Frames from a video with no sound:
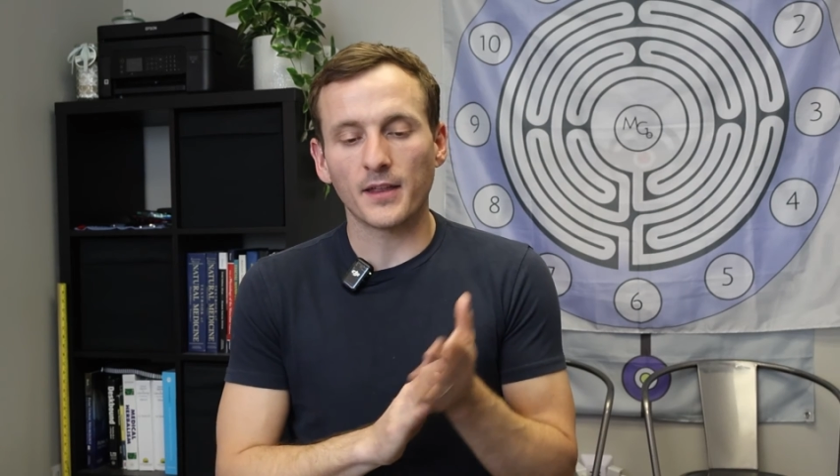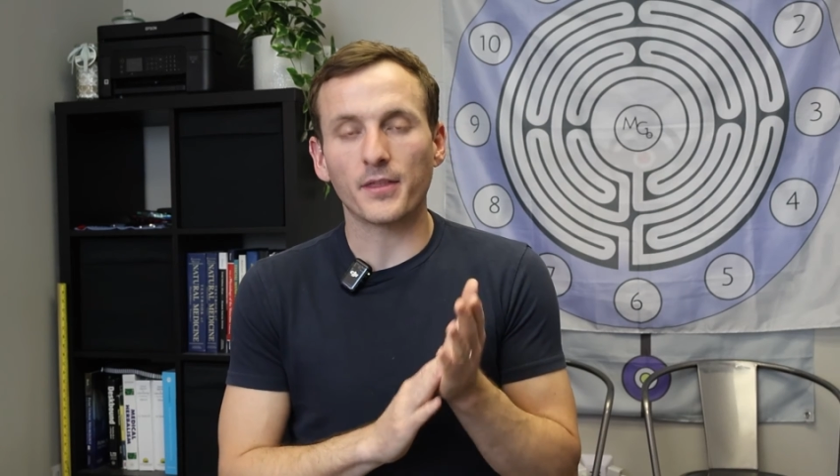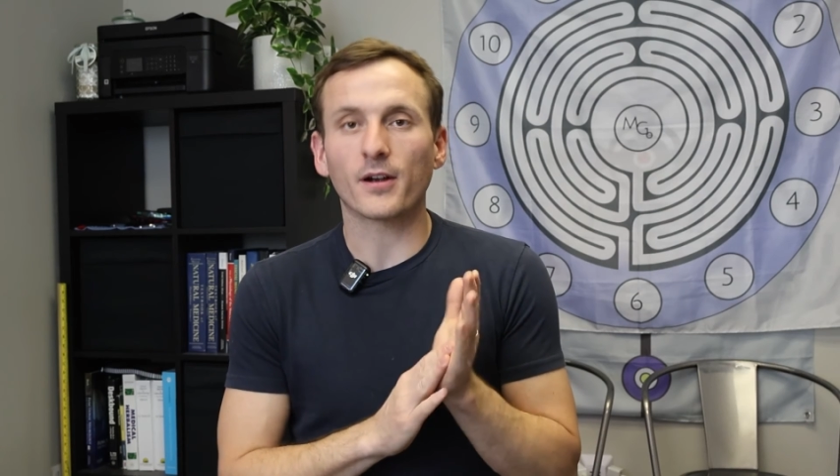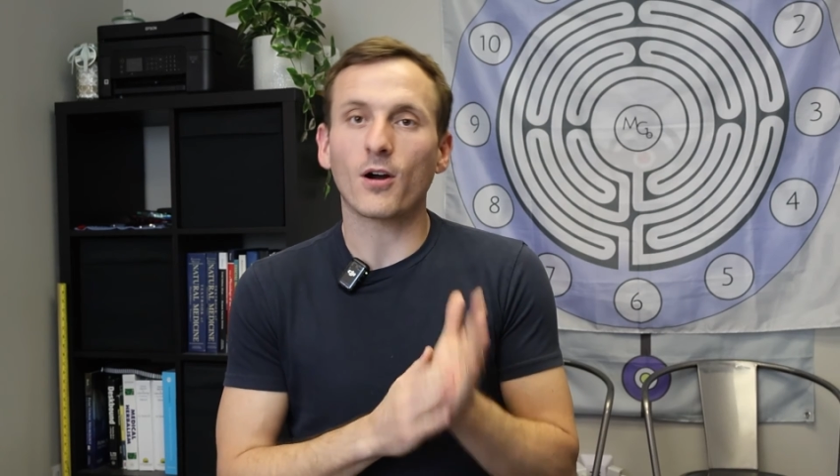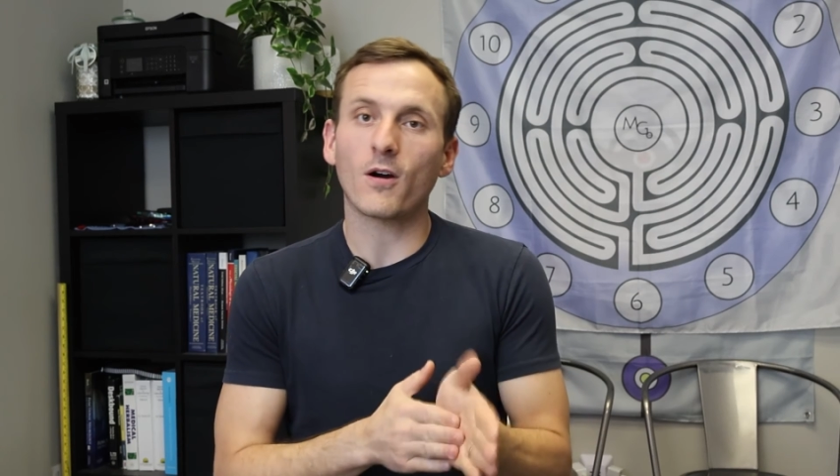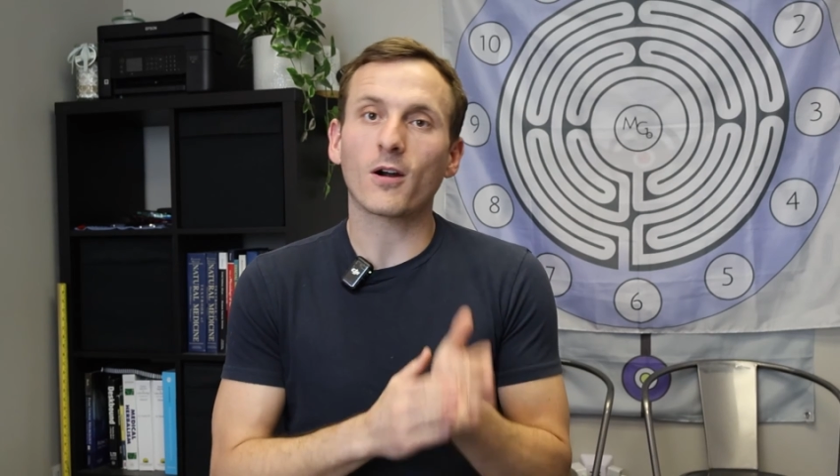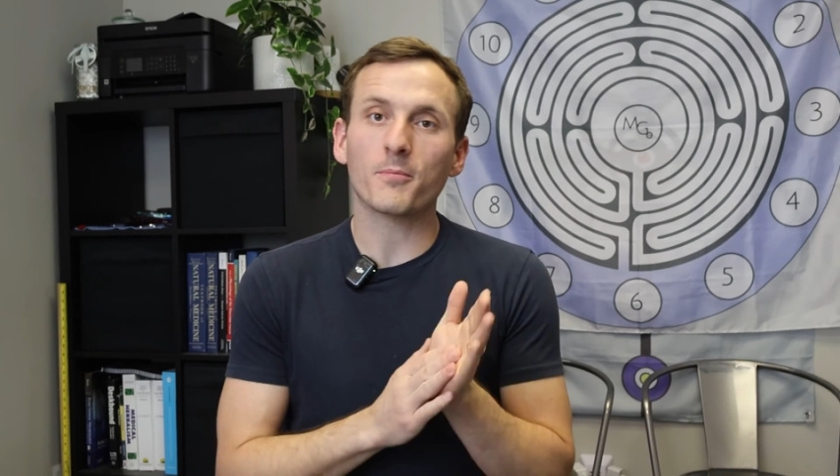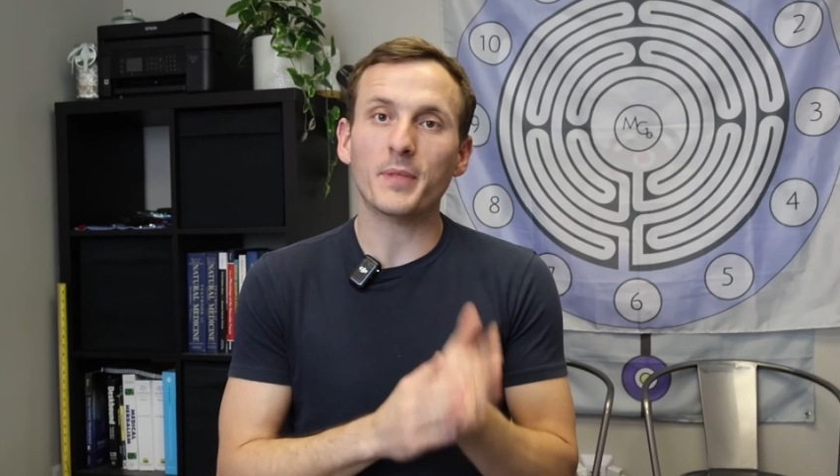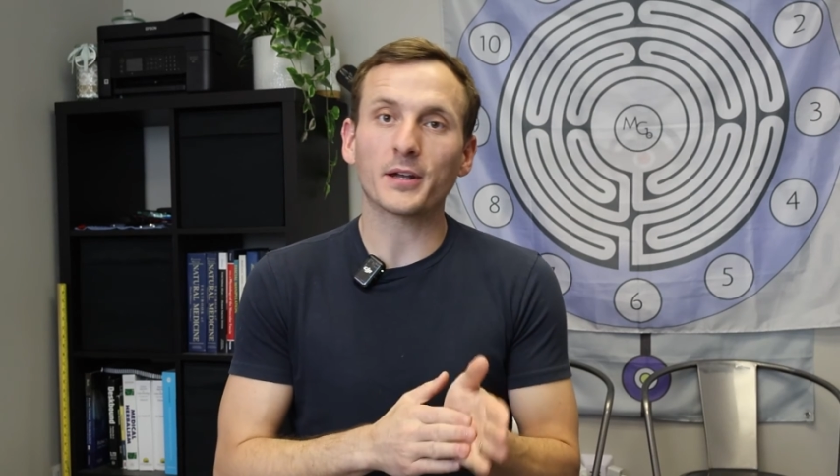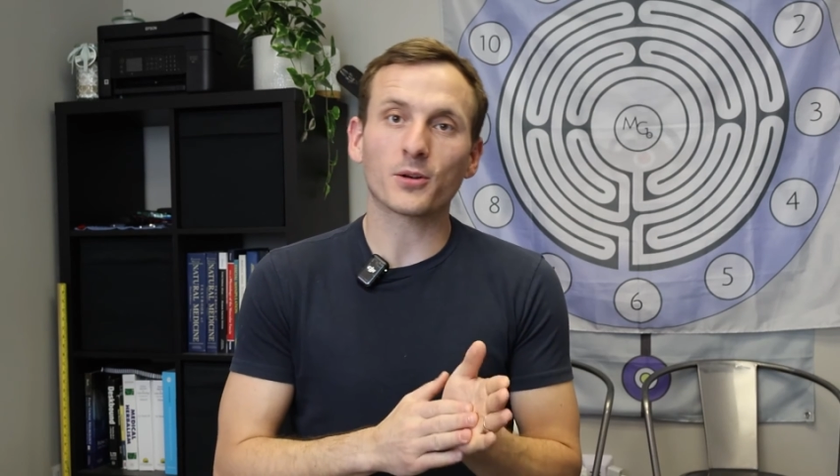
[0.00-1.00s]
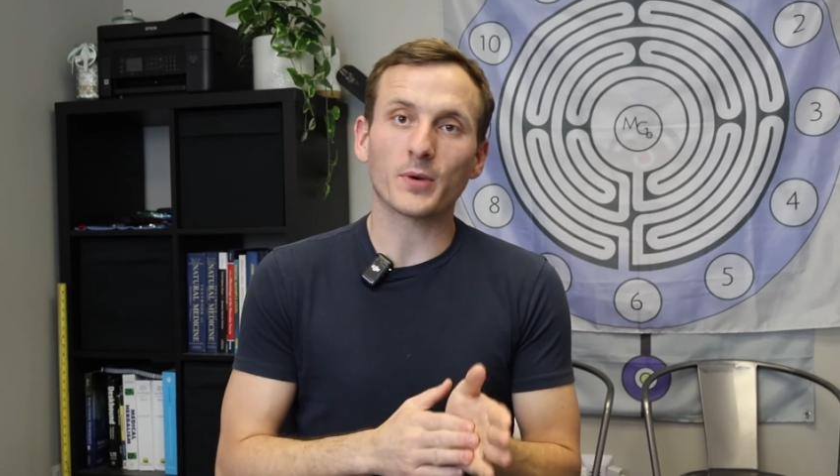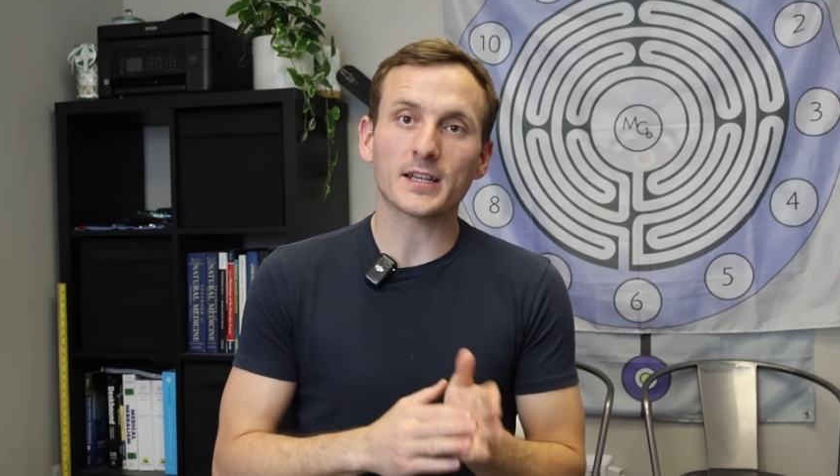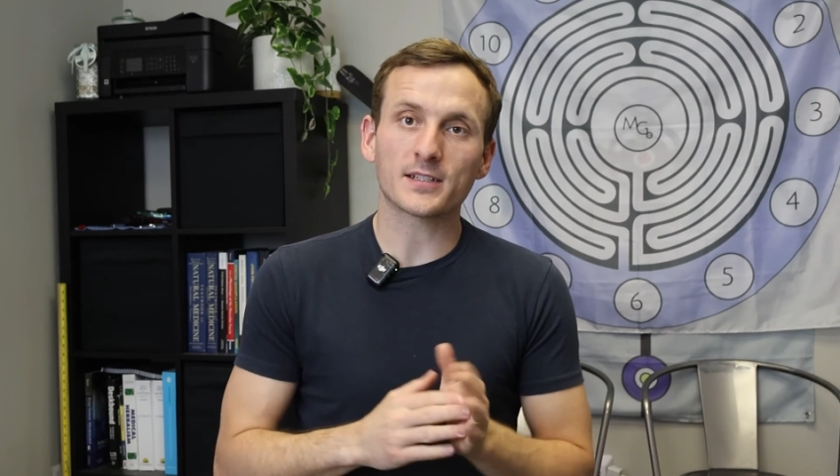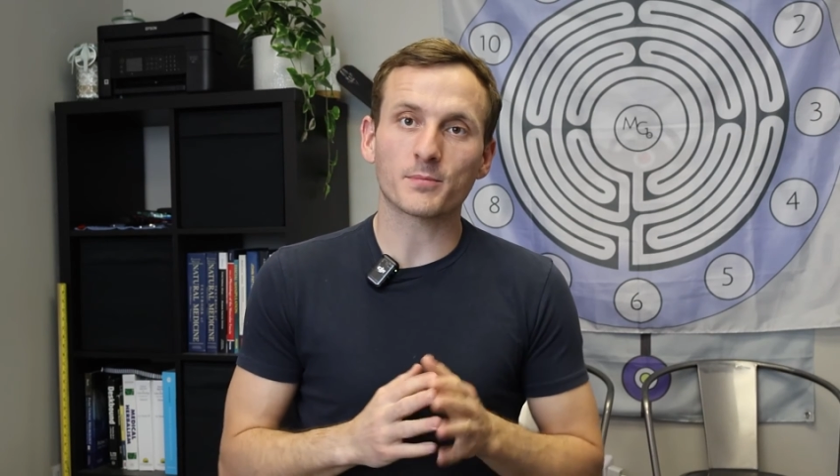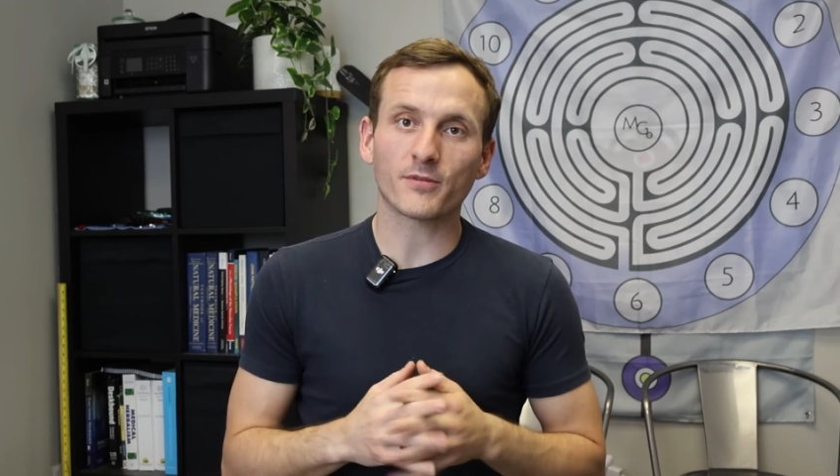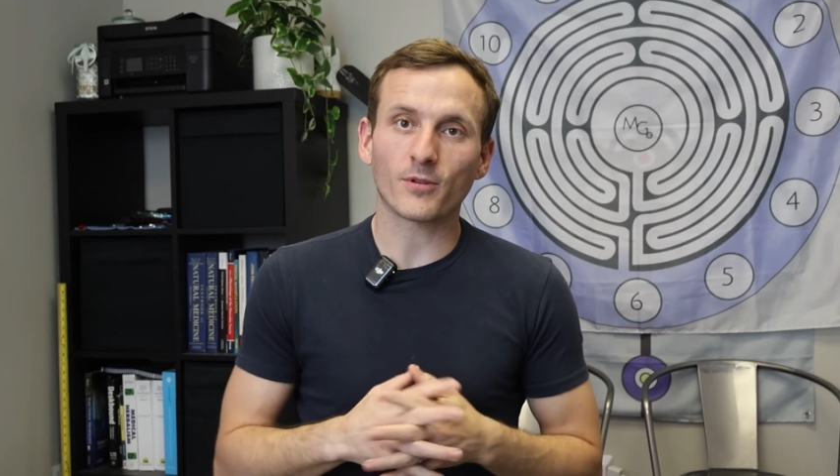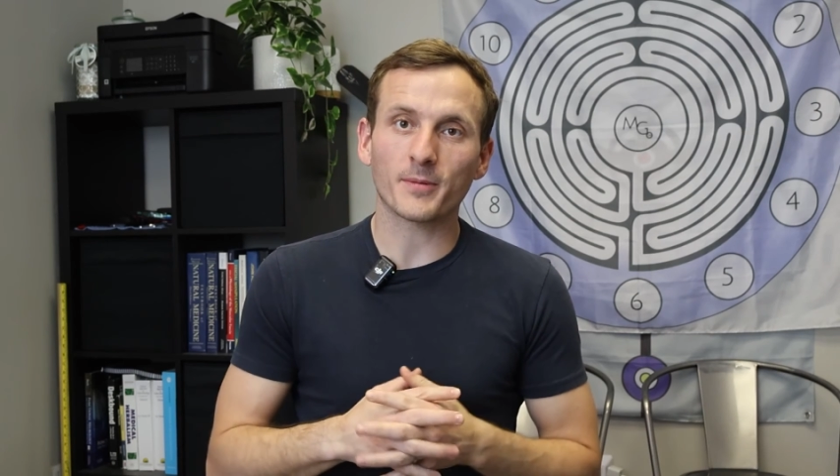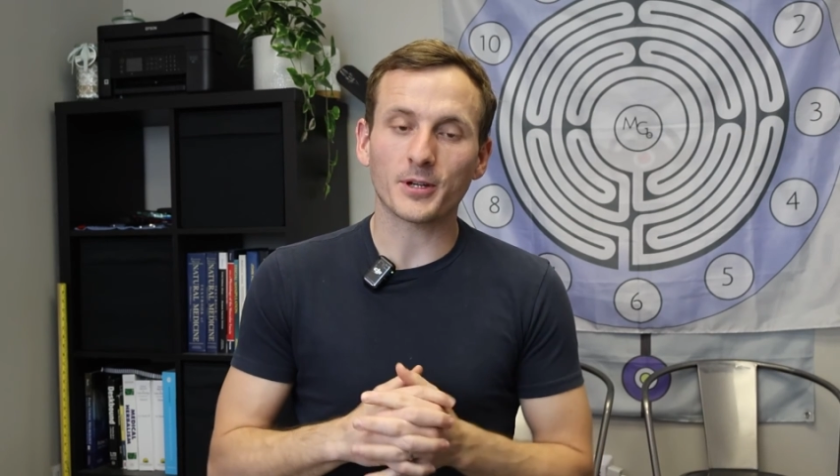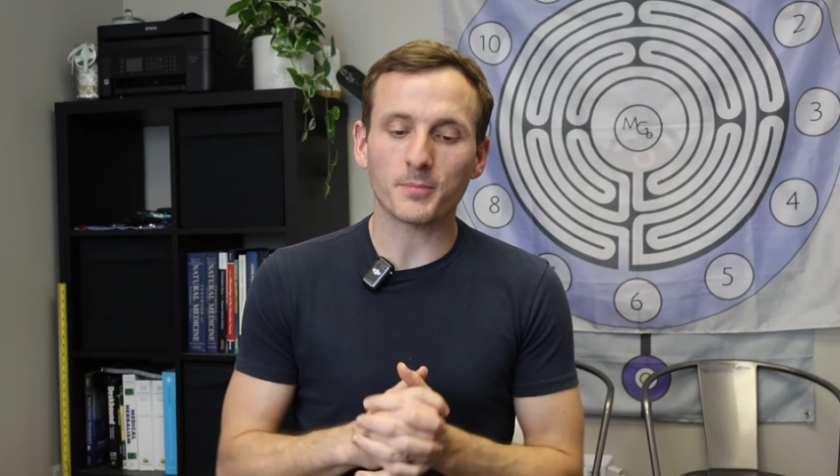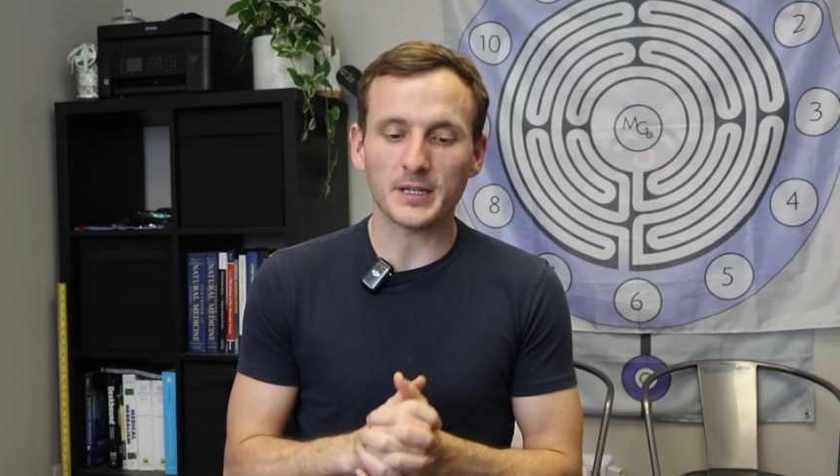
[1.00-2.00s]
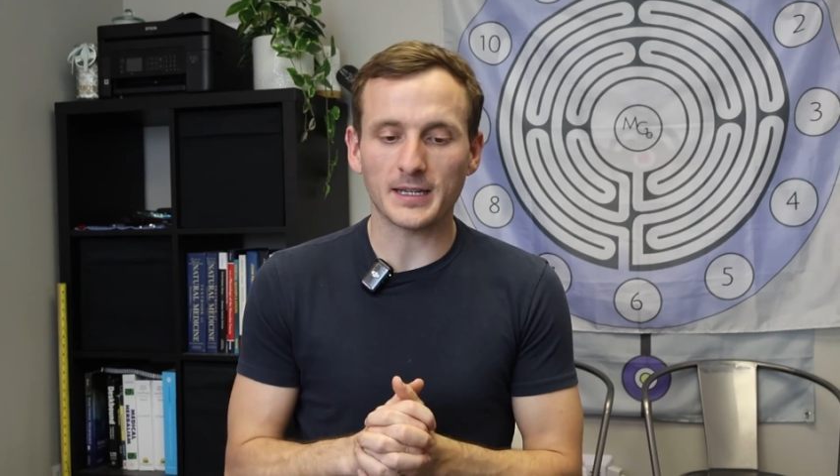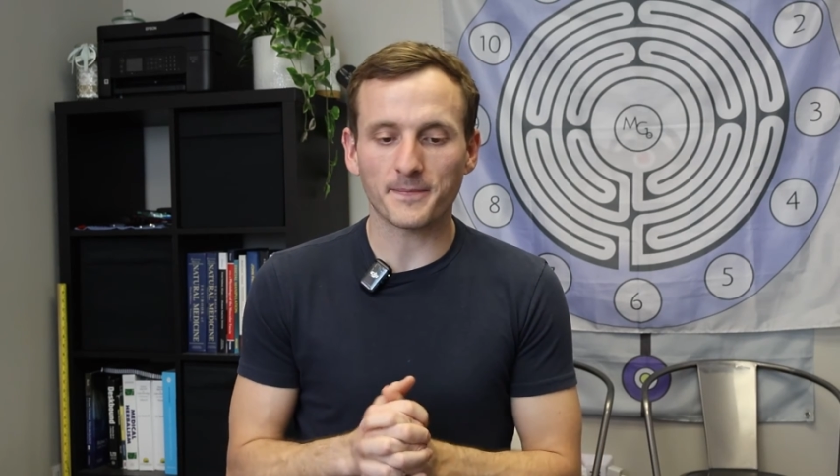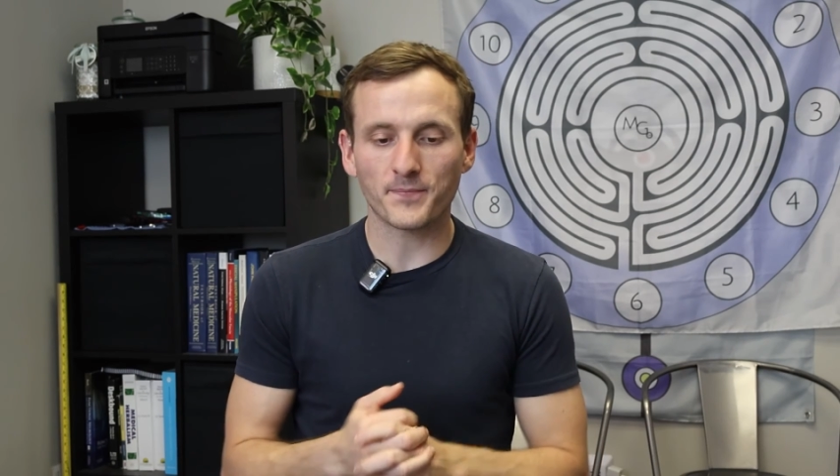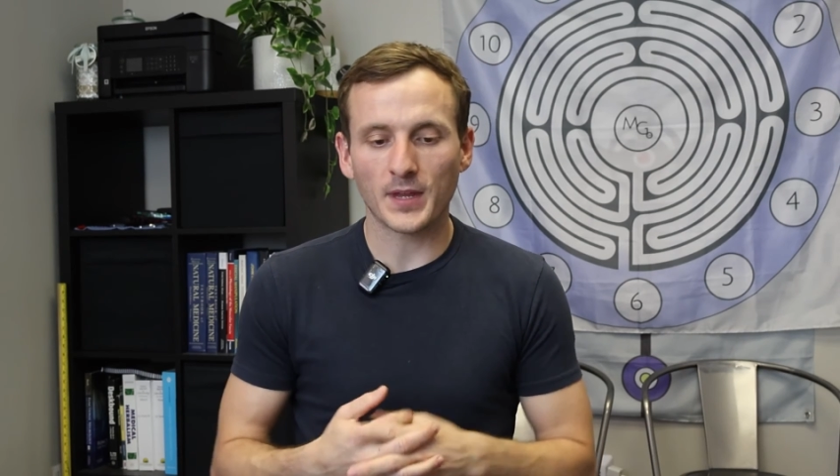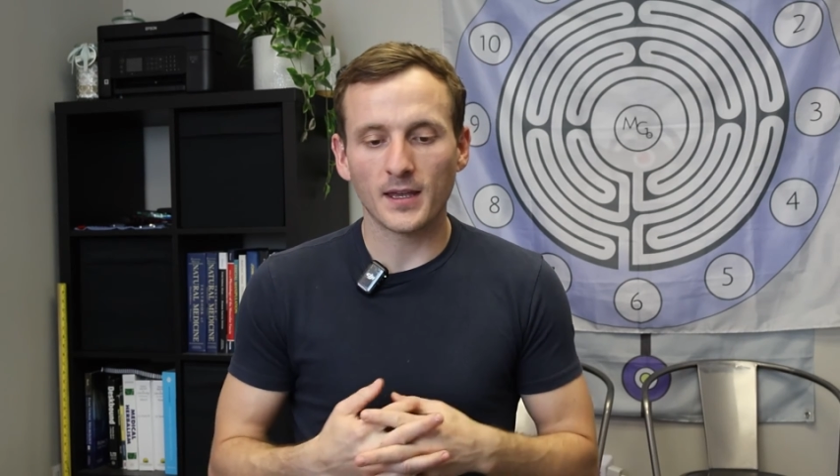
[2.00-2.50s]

there are better ways to perform at your peak.